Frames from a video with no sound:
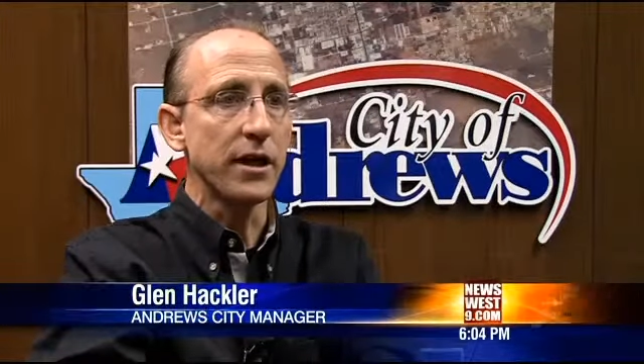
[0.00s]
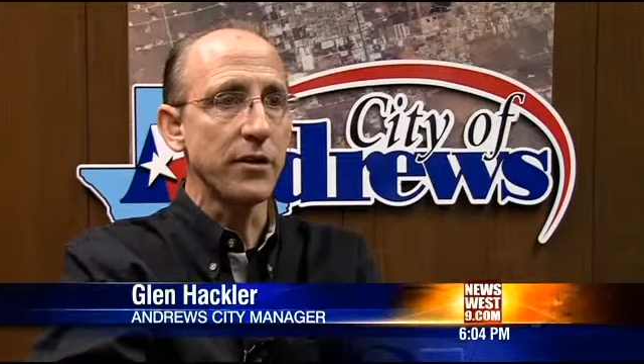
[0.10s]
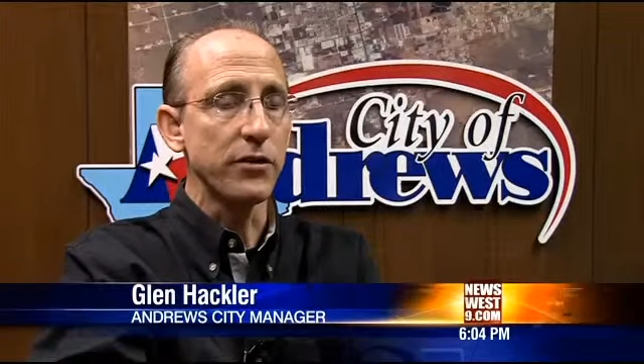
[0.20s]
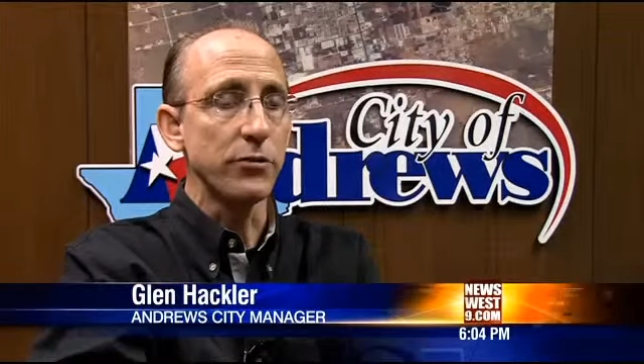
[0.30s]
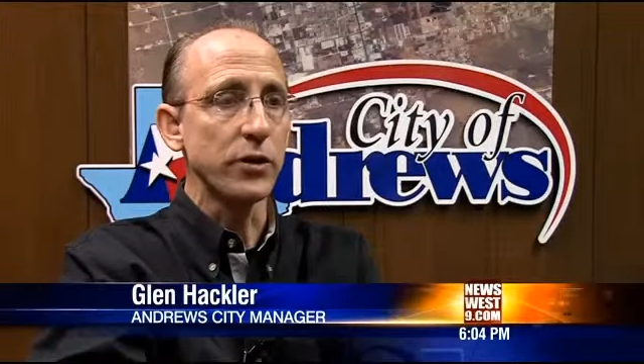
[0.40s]

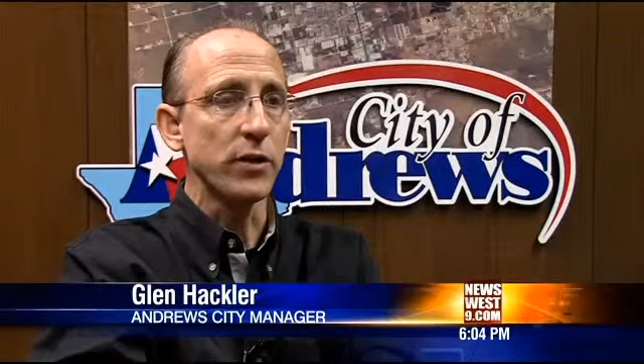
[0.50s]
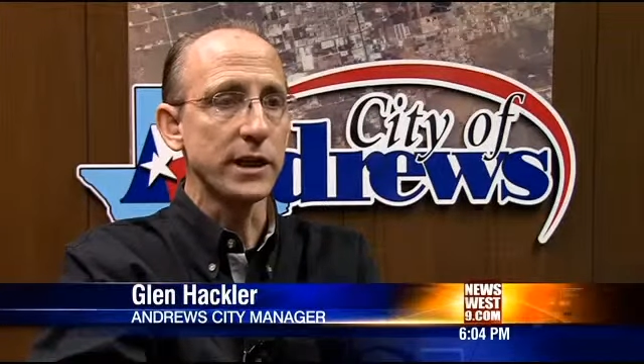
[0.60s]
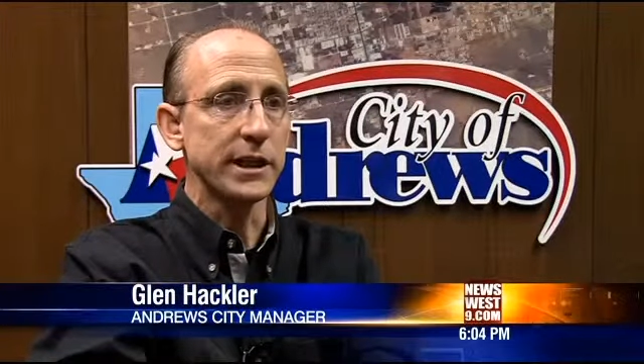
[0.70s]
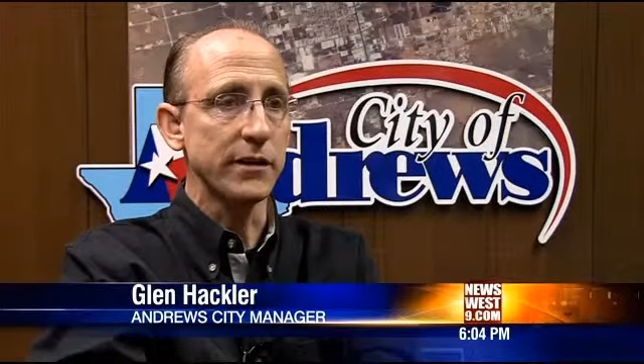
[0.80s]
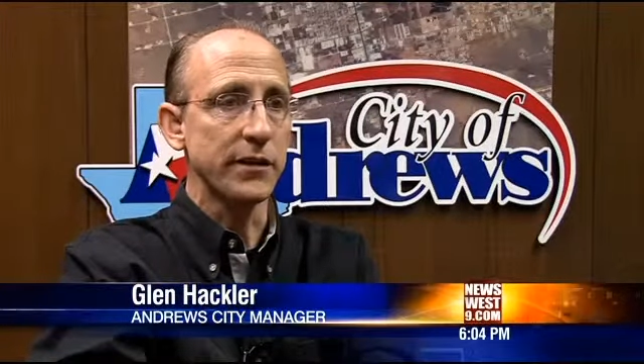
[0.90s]
Uh, they're
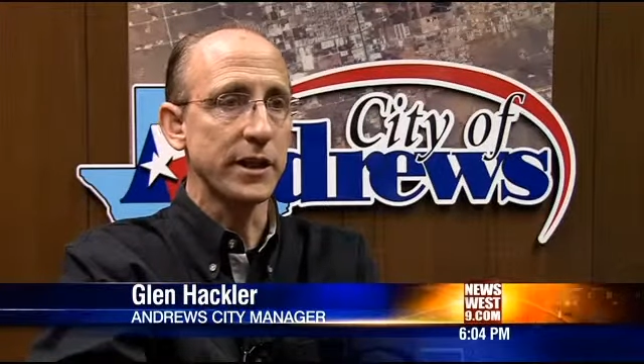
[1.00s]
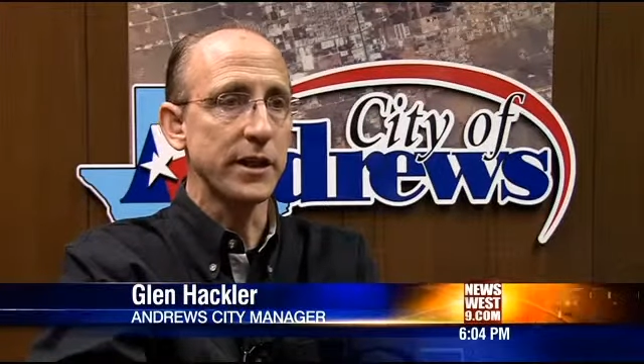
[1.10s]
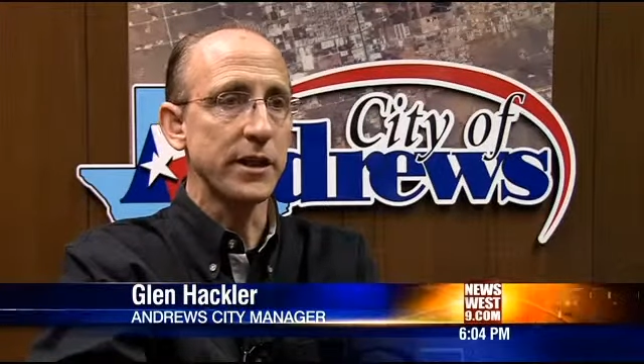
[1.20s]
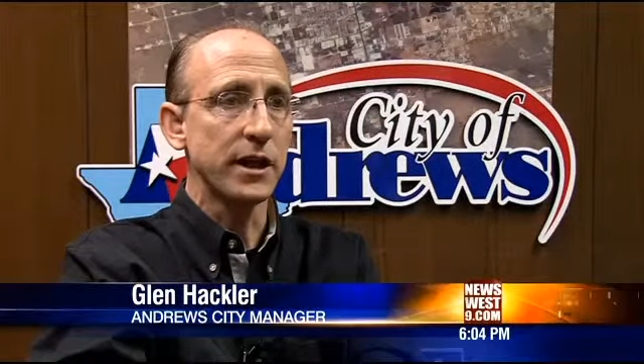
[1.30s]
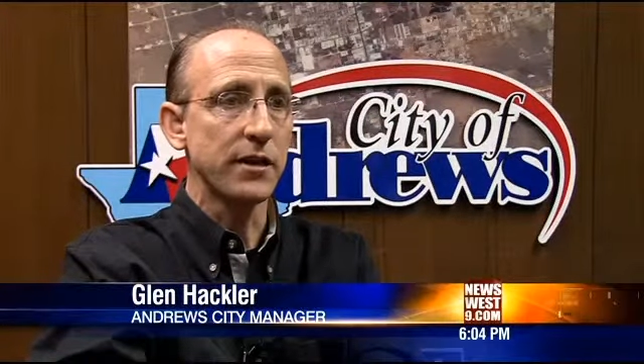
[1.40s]
requesting
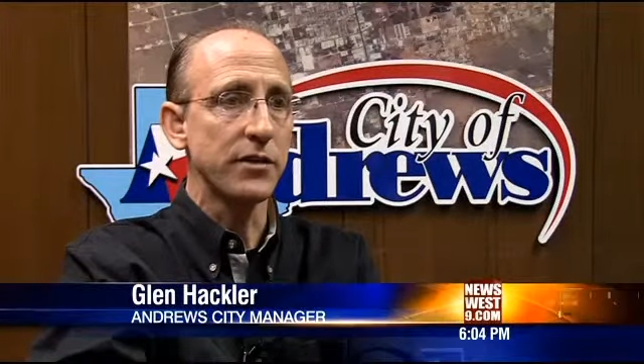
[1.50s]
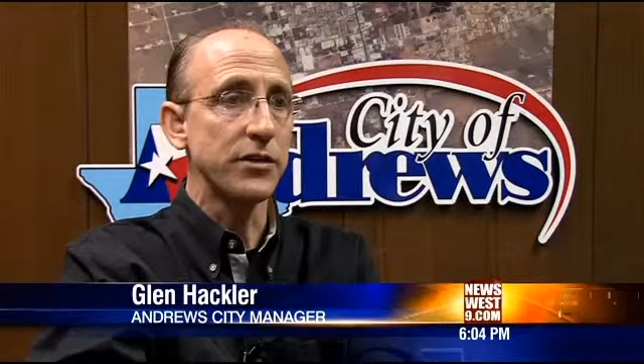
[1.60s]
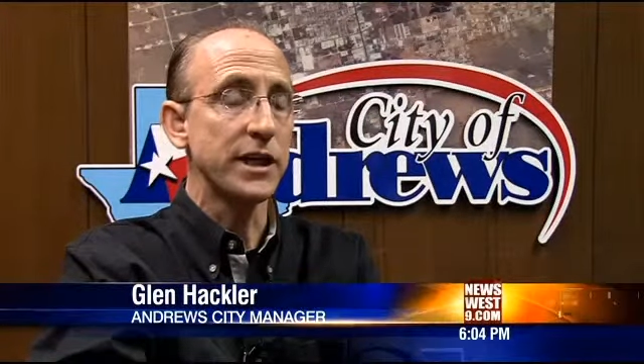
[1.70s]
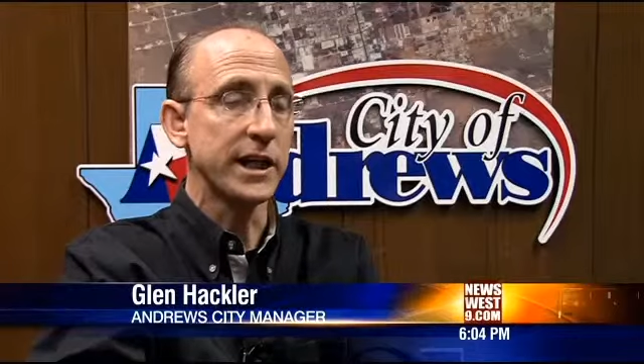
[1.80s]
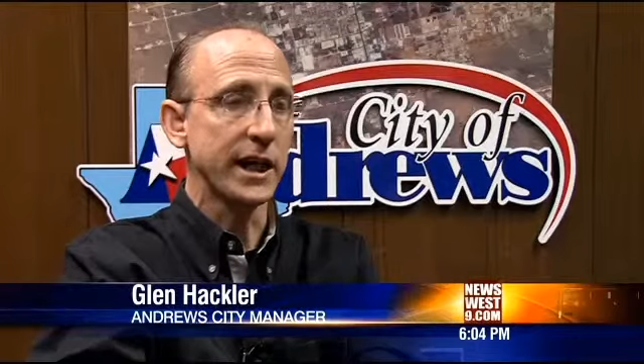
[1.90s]
that uh,
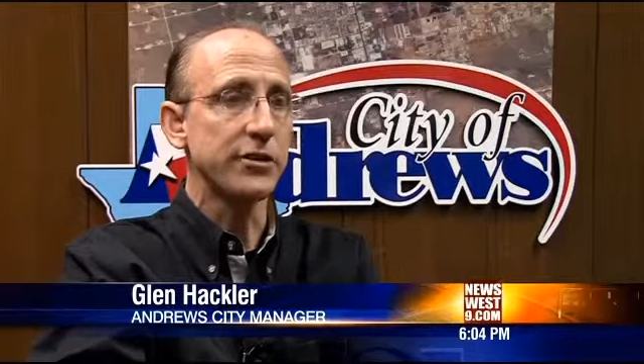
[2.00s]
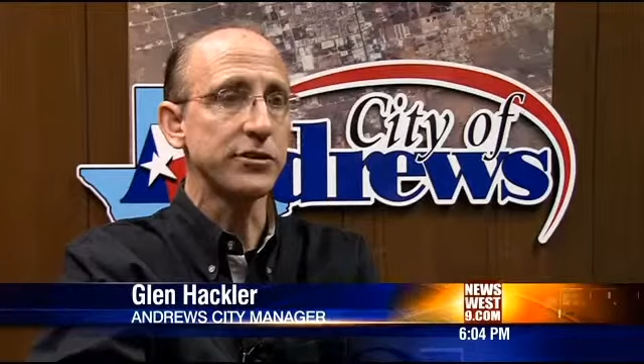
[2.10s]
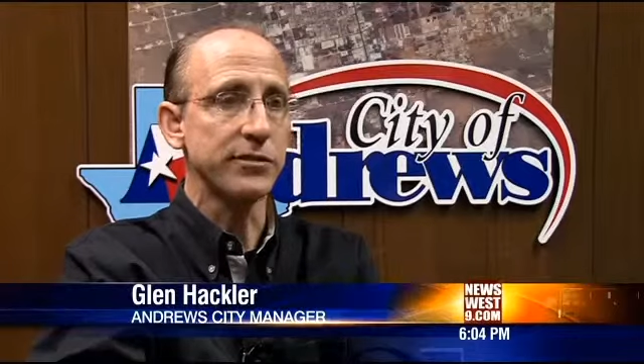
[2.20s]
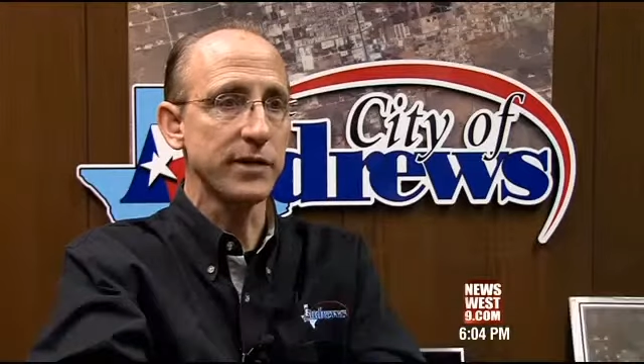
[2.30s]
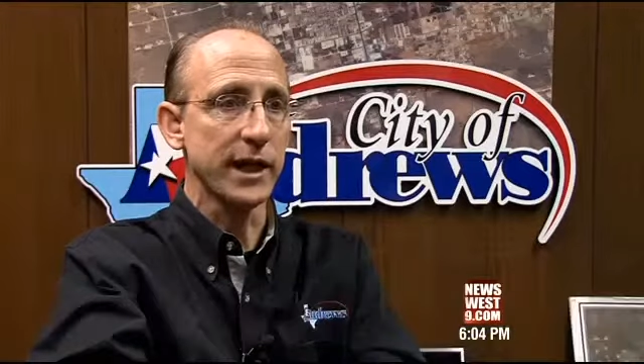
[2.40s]
ten
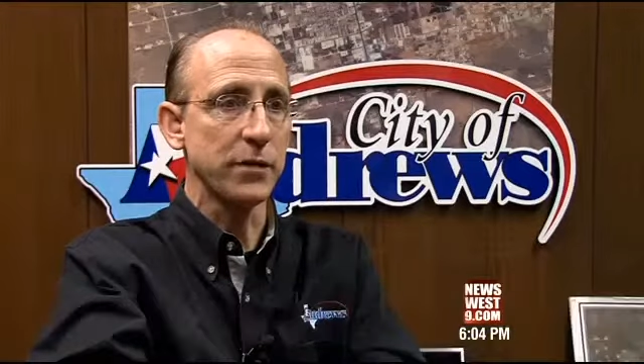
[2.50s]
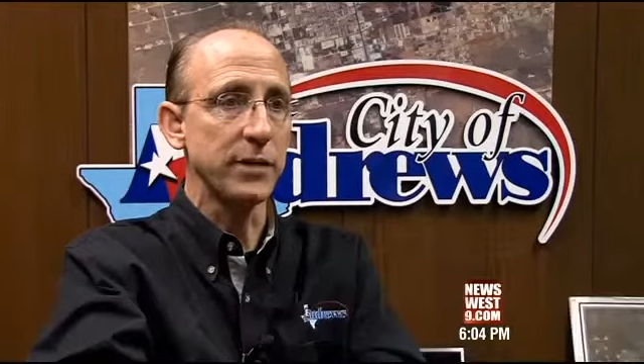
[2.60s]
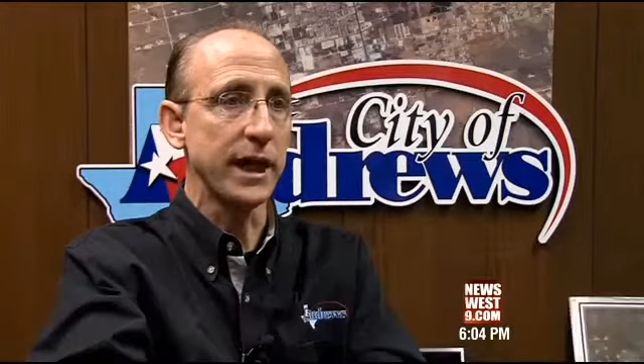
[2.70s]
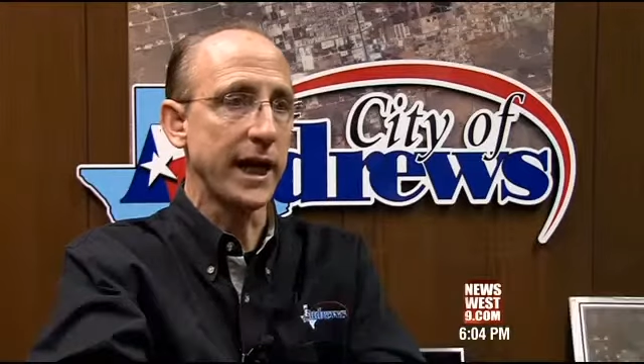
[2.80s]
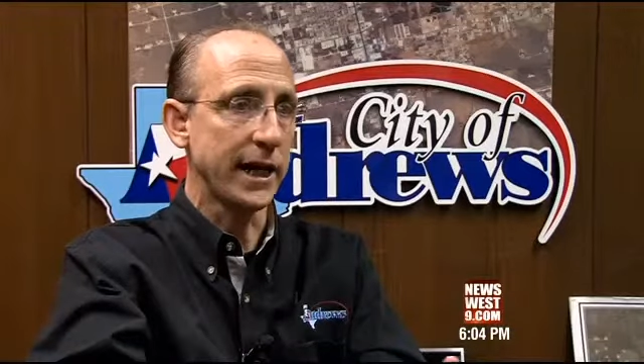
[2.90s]
acres of land be